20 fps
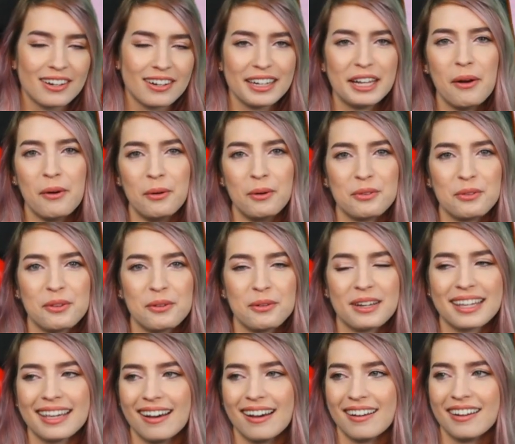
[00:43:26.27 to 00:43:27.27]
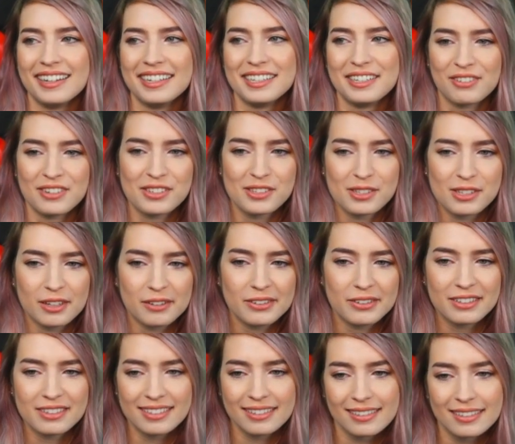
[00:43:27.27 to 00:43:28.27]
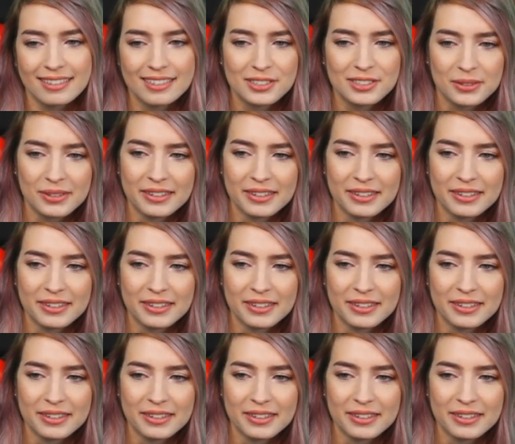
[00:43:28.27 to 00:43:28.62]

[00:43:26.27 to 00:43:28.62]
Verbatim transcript: a whole new account on a different server to join